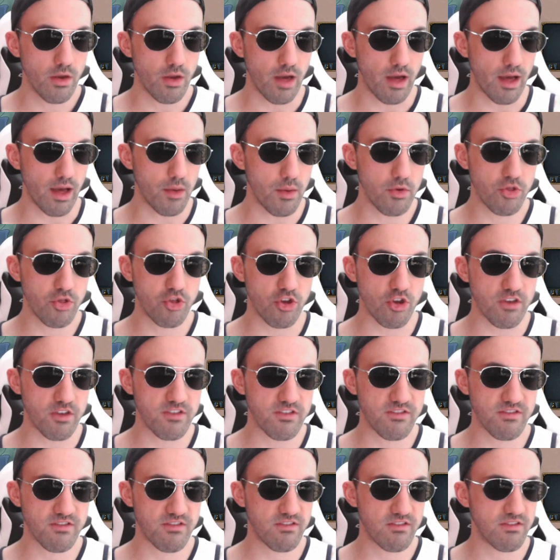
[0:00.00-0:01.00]
I would
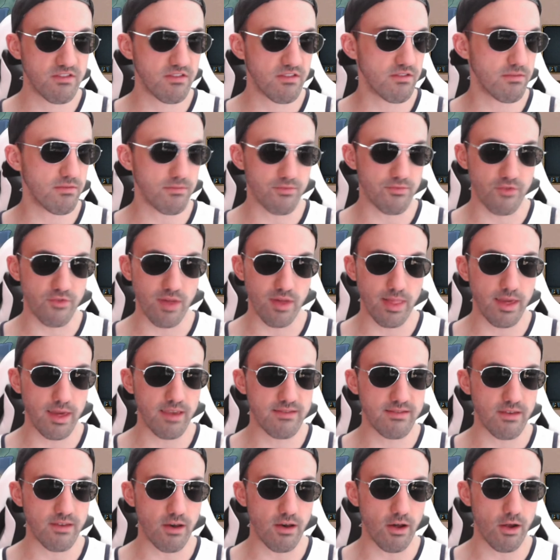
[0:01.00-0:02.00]
just
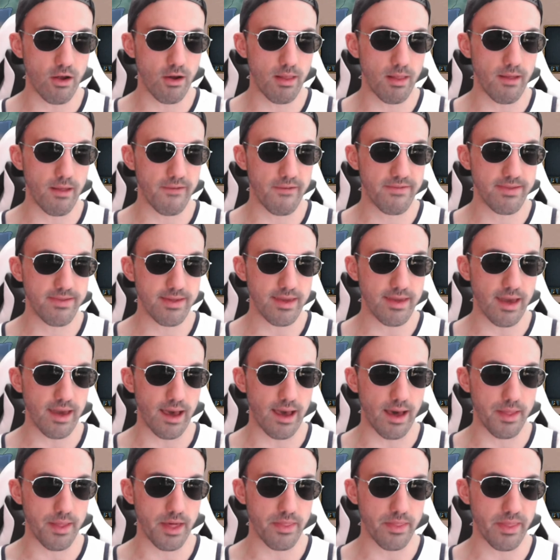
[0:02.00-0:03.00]
release all of the
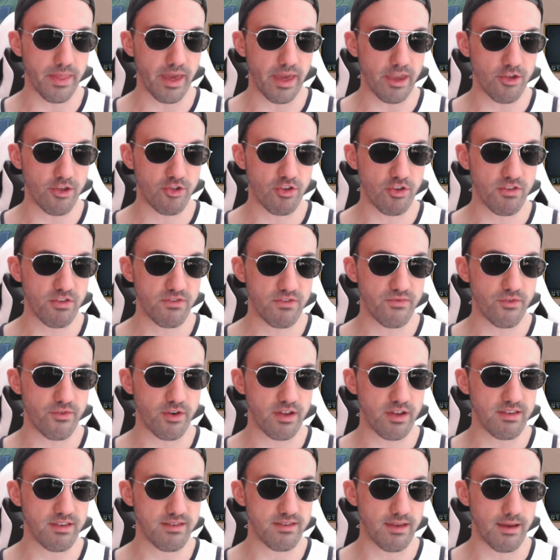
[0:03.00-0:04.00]
other nations, for
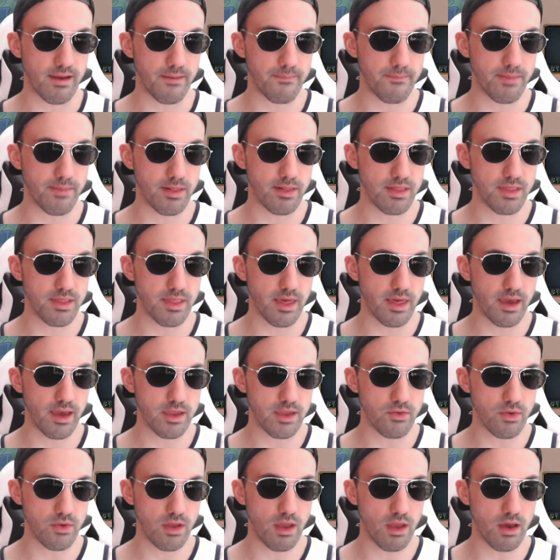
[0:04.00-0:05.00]
example. There
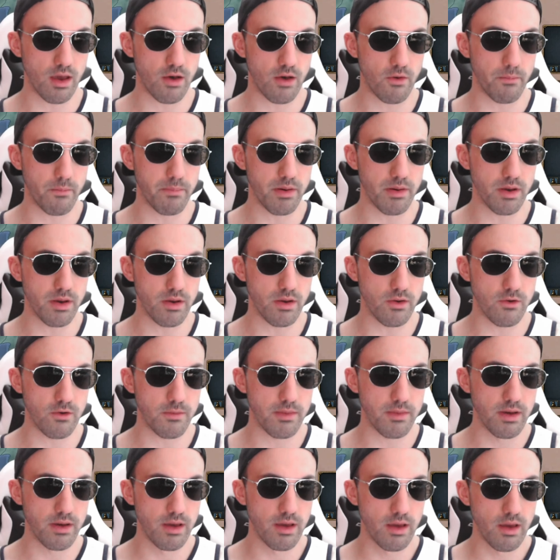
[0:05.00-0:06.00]
you go,
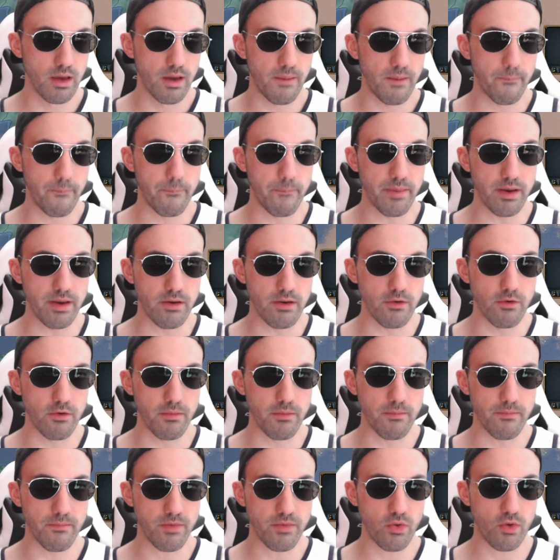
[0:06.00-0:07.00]
boom,
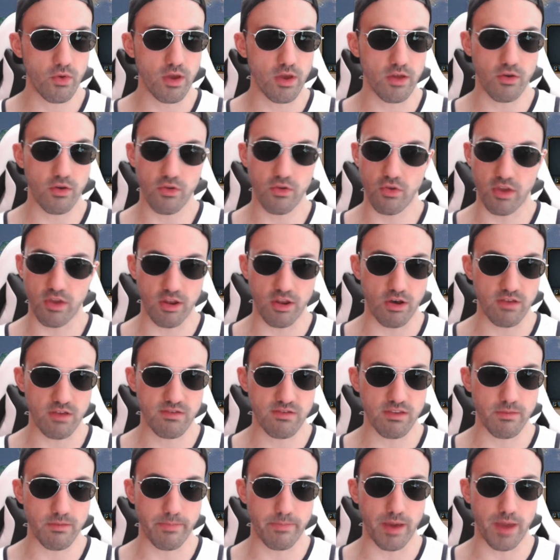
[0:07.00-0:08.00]
boom. You can also,
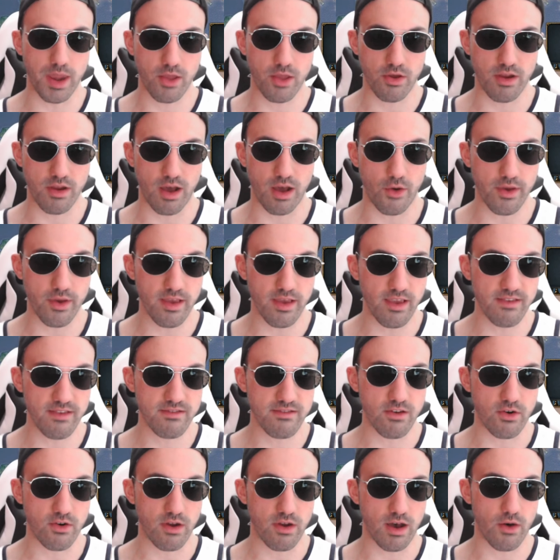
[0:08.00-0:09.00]
depending on how easy
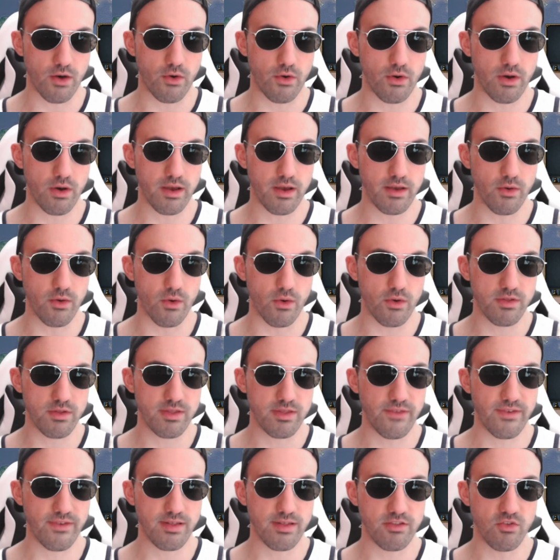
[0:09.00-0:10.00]
or how
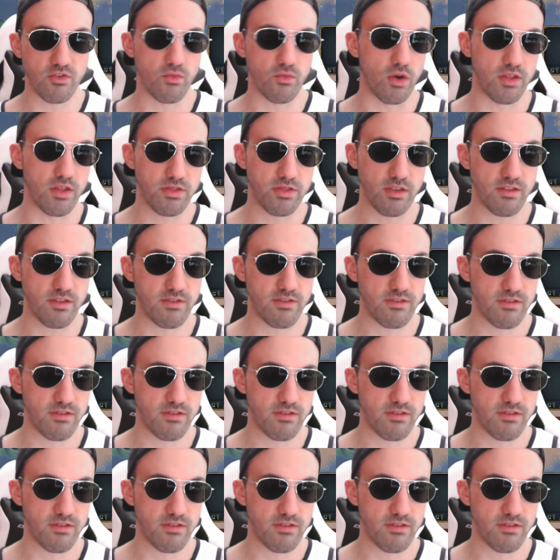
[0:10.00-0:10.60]
difficult you want it,